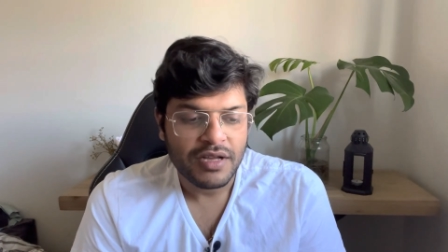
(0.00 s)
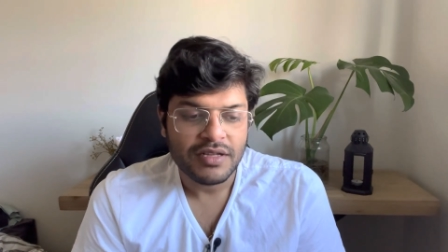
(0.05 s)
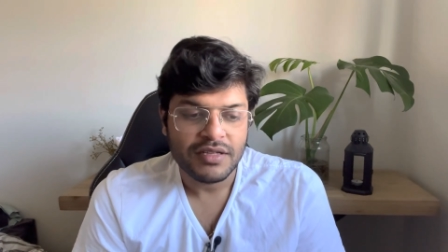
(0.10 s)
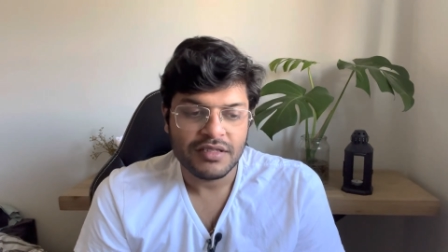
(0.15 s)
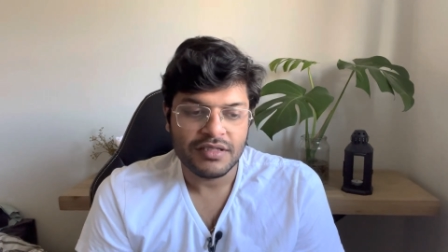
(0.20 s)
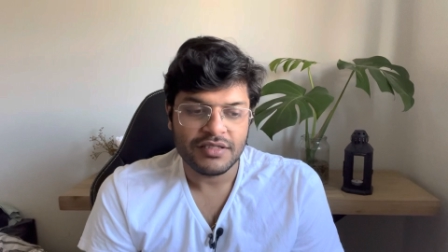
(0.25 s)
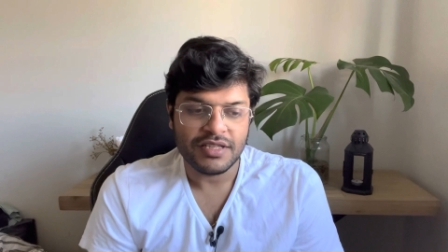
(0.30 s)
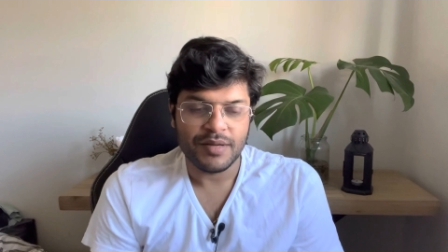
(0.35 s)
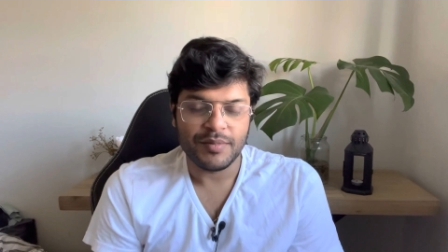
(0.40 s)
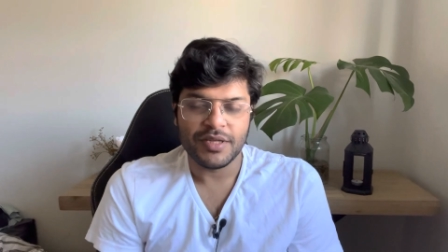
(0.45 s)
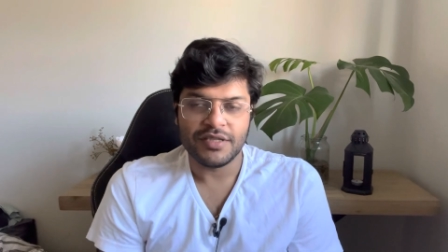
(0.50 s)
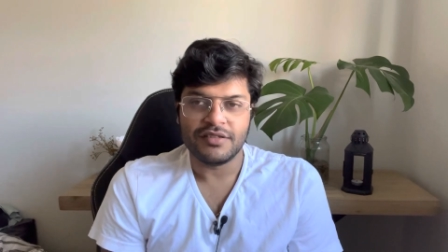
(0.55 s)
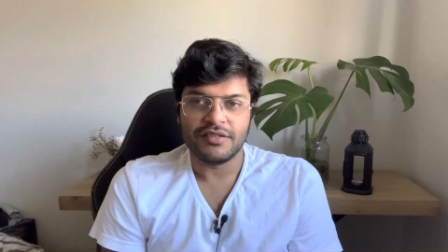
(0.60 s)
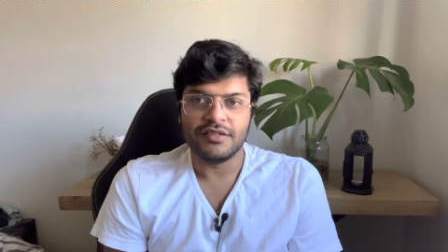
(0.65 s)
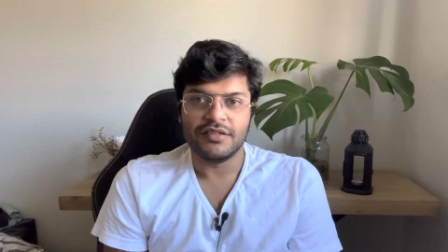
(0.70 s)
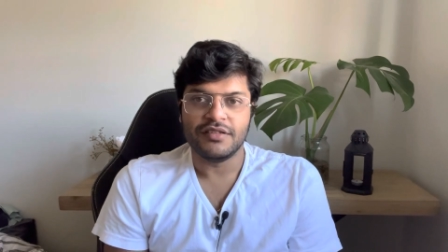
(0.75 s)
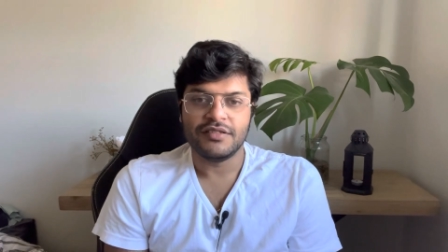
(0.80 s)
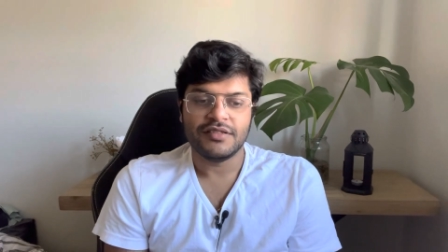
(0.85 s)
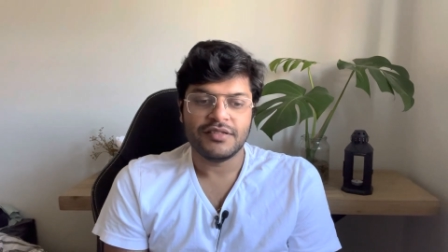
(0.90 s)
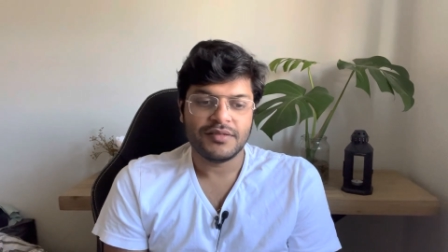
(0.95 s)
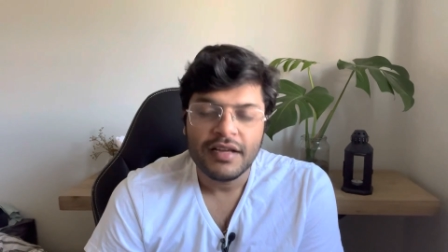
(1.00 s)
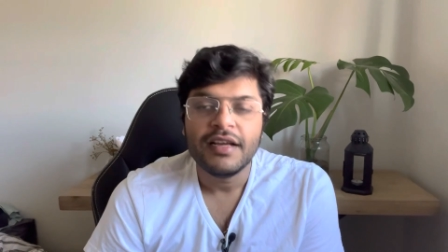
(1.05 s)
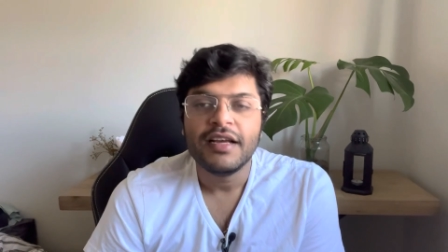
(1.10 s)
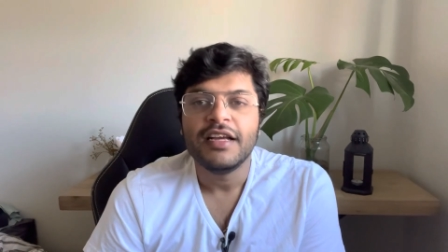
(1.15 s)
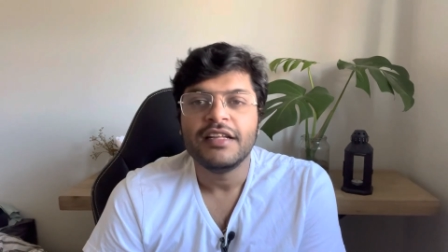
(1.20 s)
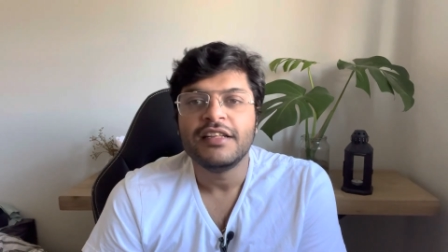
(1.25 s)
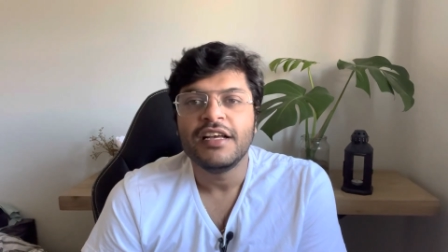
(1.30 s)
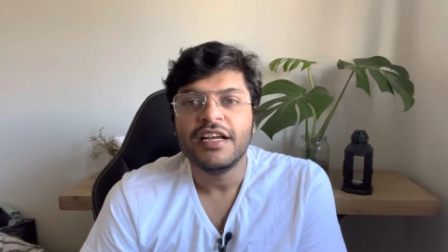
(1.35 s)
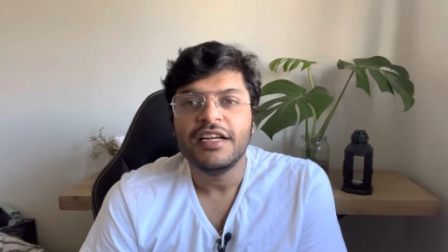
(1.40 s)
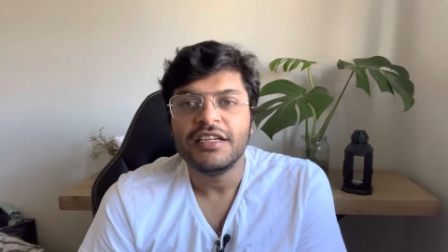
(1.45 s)
semesters
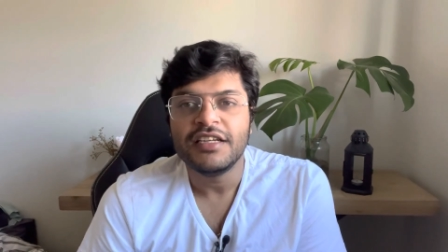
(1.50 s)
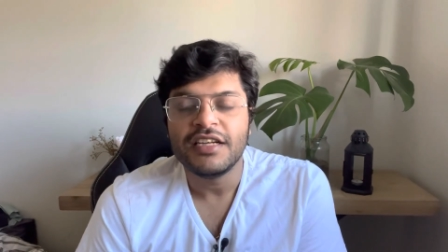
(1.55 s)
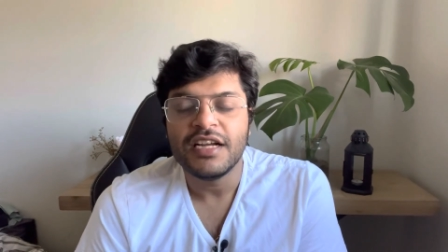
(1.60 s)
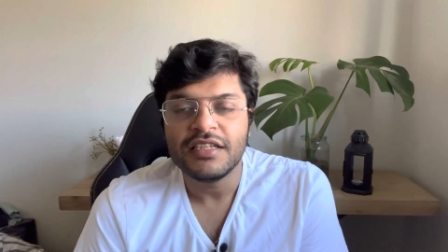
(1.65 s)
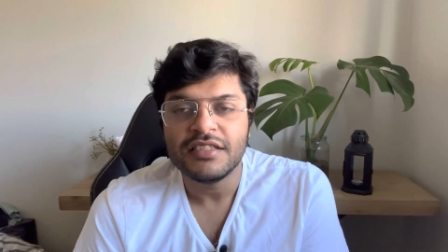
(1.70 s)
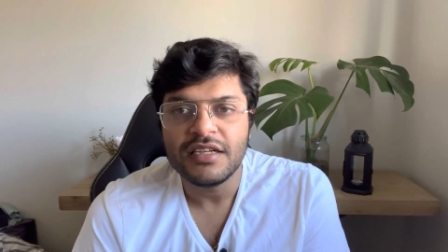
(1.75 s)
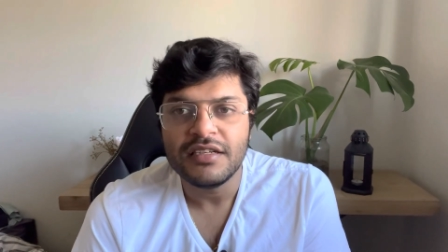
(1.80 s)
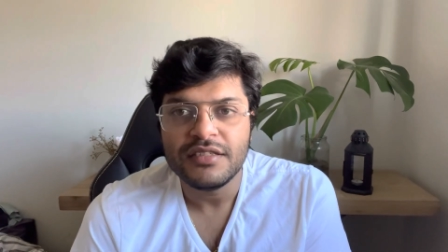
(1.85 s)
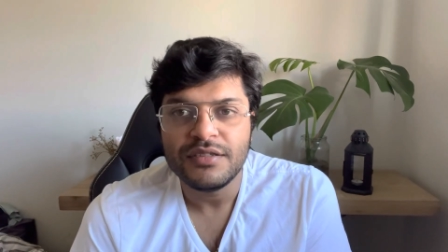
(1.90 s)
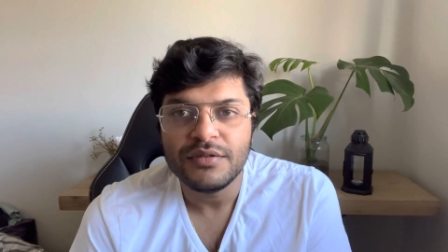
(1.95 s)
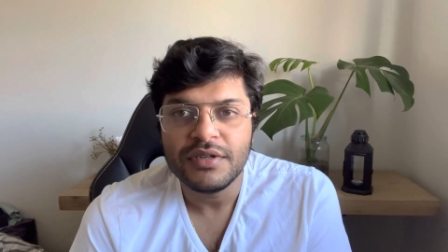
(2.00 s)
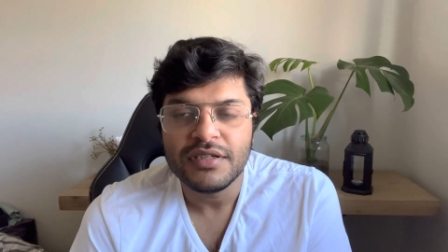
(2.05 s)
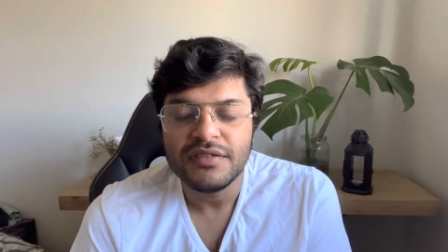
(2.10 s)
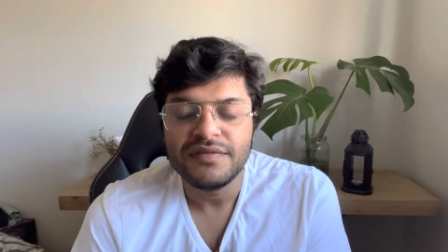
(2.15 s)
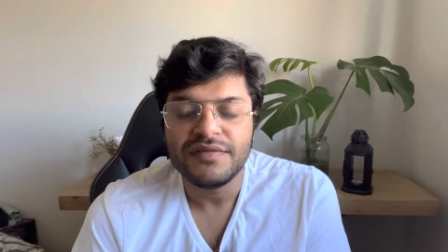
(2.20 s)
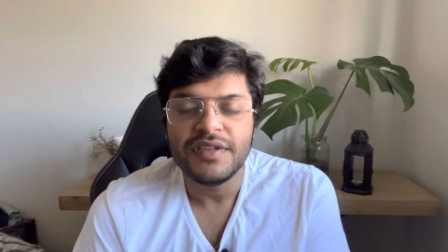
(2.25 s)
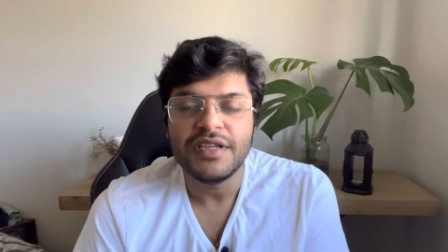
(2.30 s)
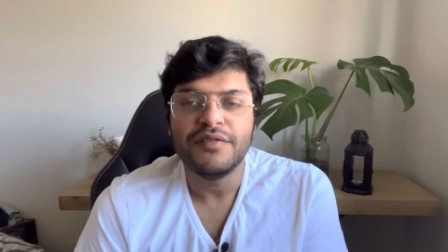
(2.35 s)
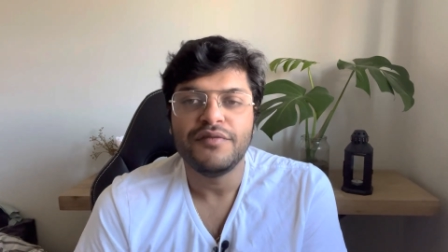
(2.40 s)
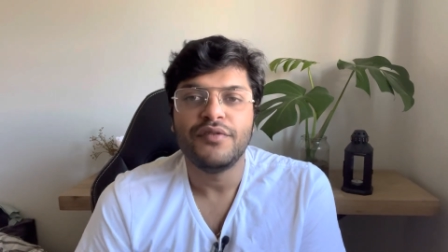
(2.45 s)
the international student fee